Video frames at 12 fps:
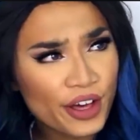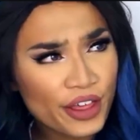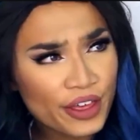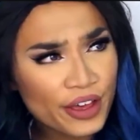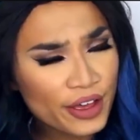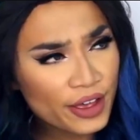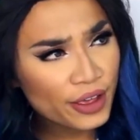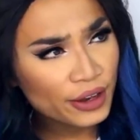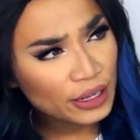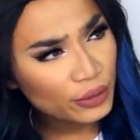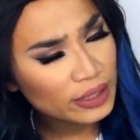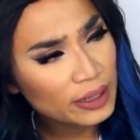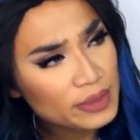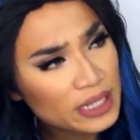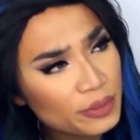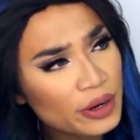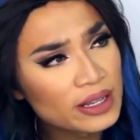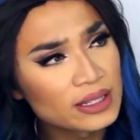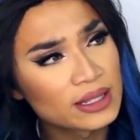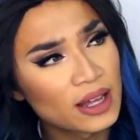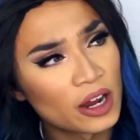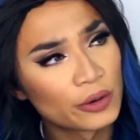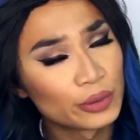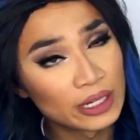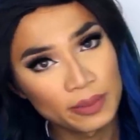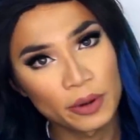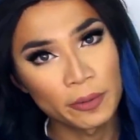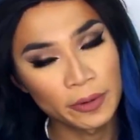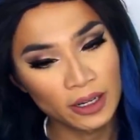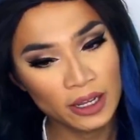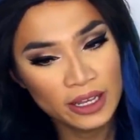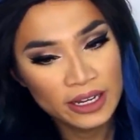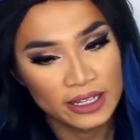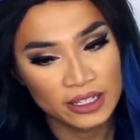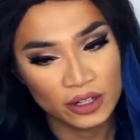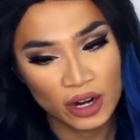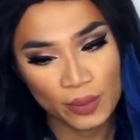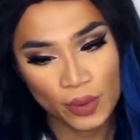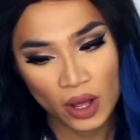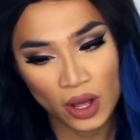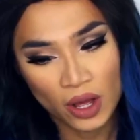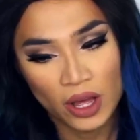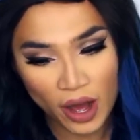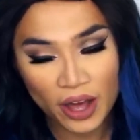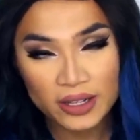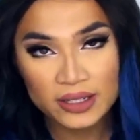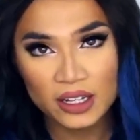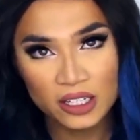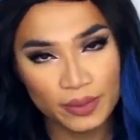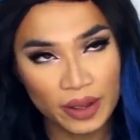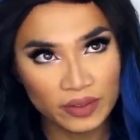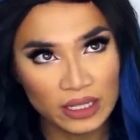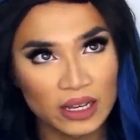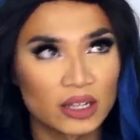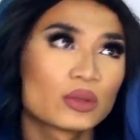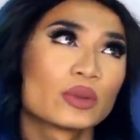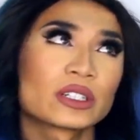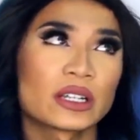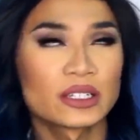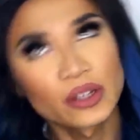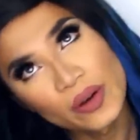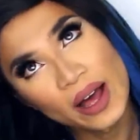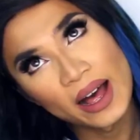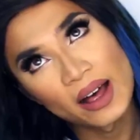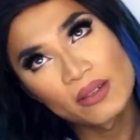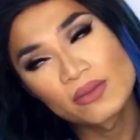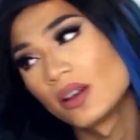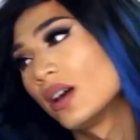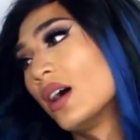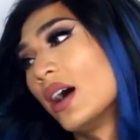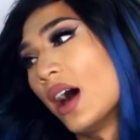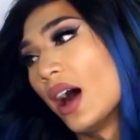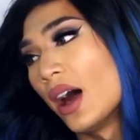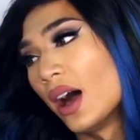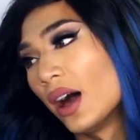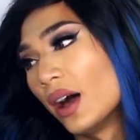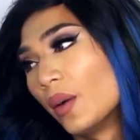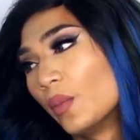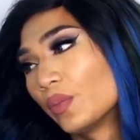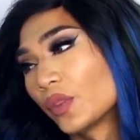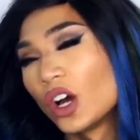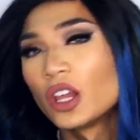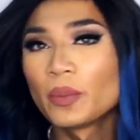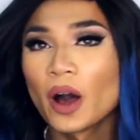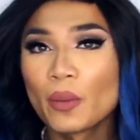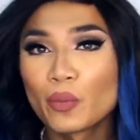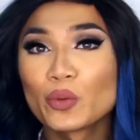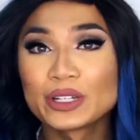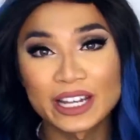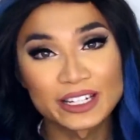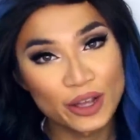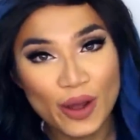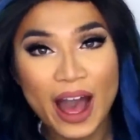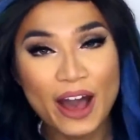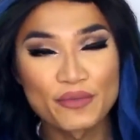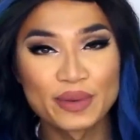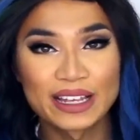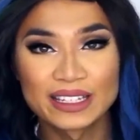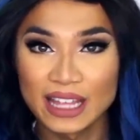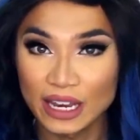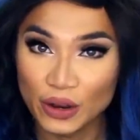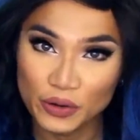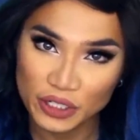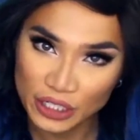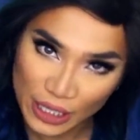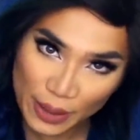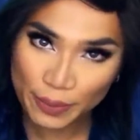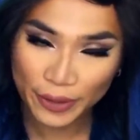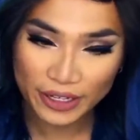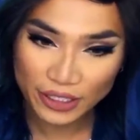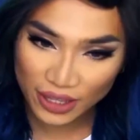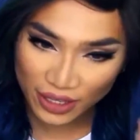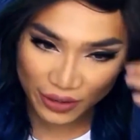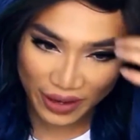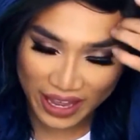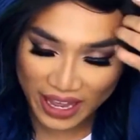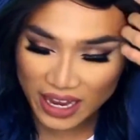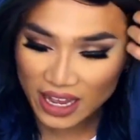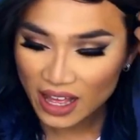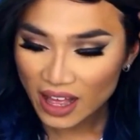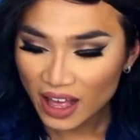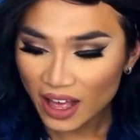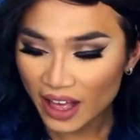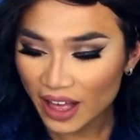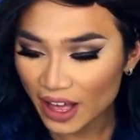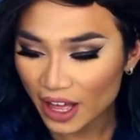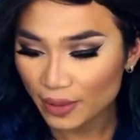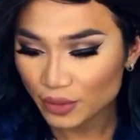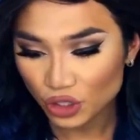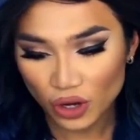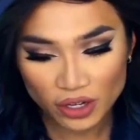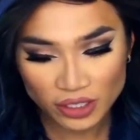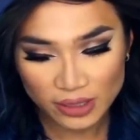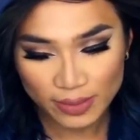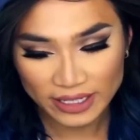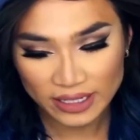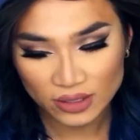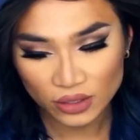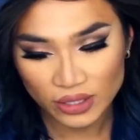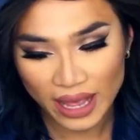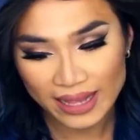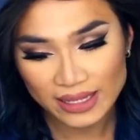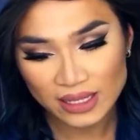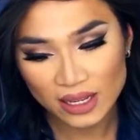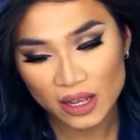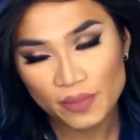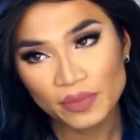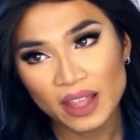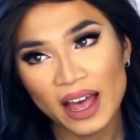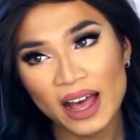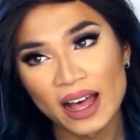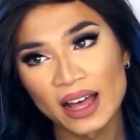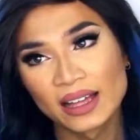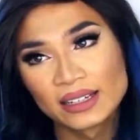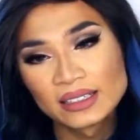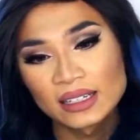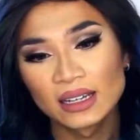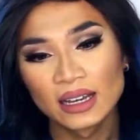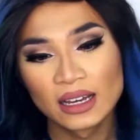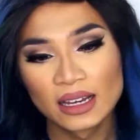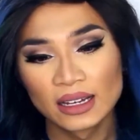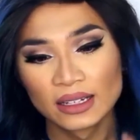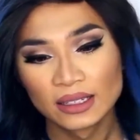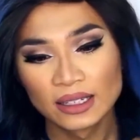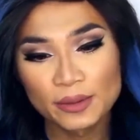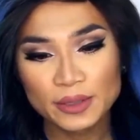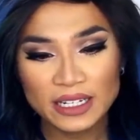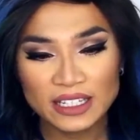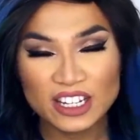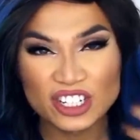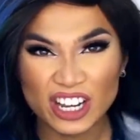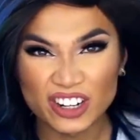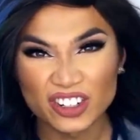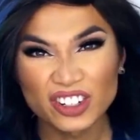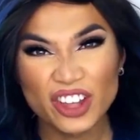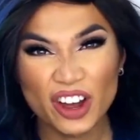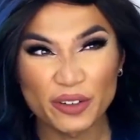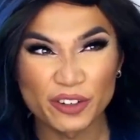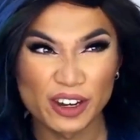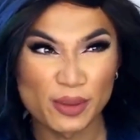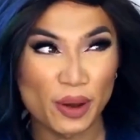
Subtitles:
Other liquid lipstick brands that are really popular in Instagram are Anastasia Beverly Hills, which I don't have, Colourpop, which I don't have because they don't ship to the UK. Gerard Cosmetics also has some, and lipsticks in general that are really